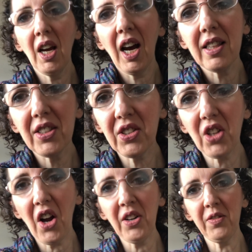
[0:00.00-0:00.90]
At the
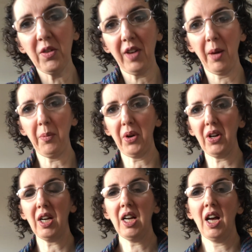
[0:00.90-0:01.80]
start of
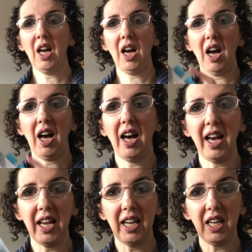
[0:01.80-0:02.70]
November,
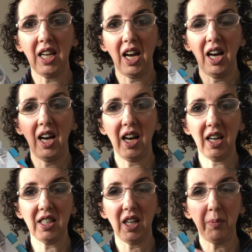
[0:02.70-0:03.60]
I
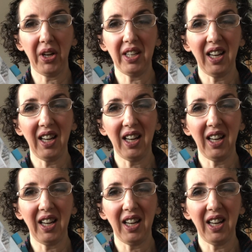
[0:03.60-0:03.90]
had about